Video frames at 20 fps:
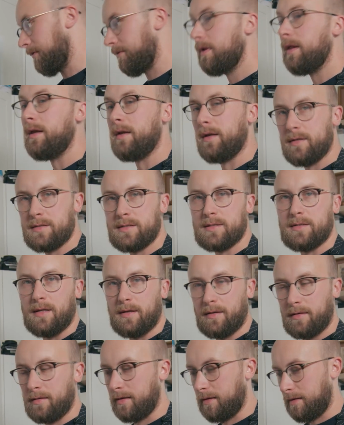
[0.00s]
really does
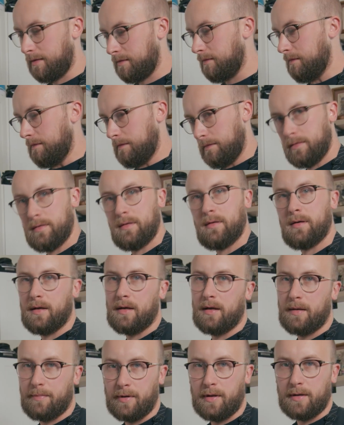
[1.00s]
stick, then
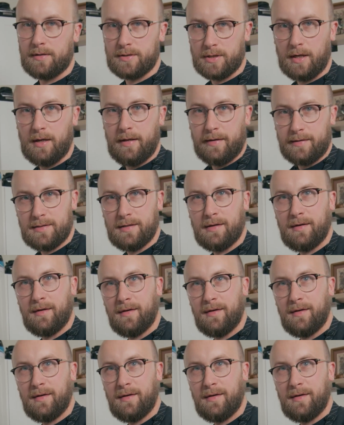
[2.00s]
I apologize.